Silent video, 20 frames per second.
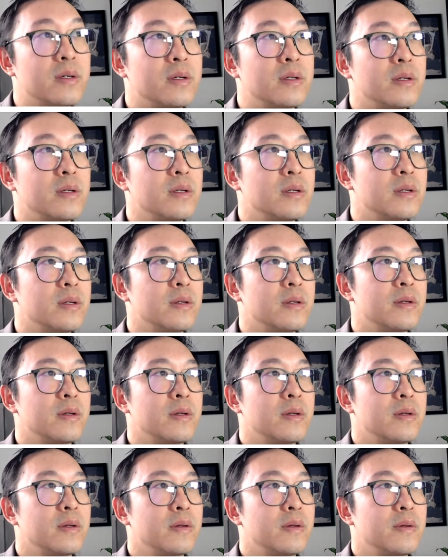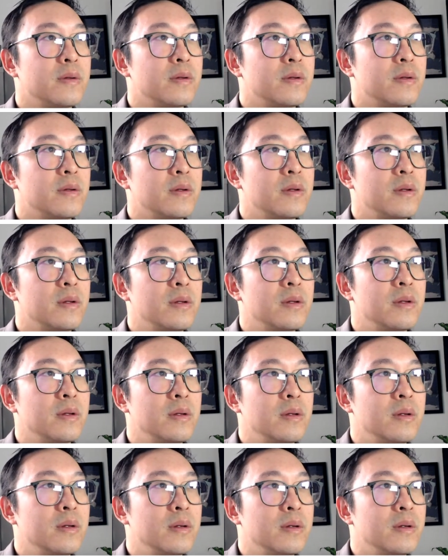
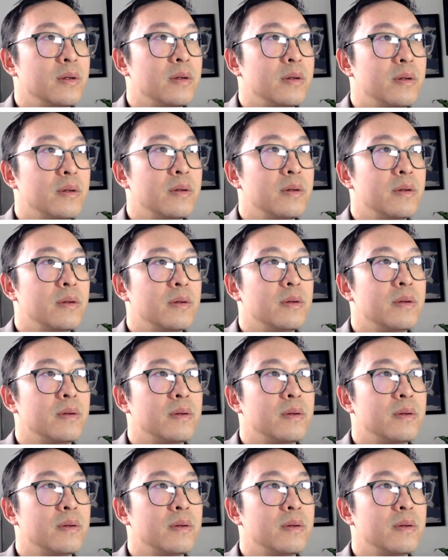No one is speaking in this clip.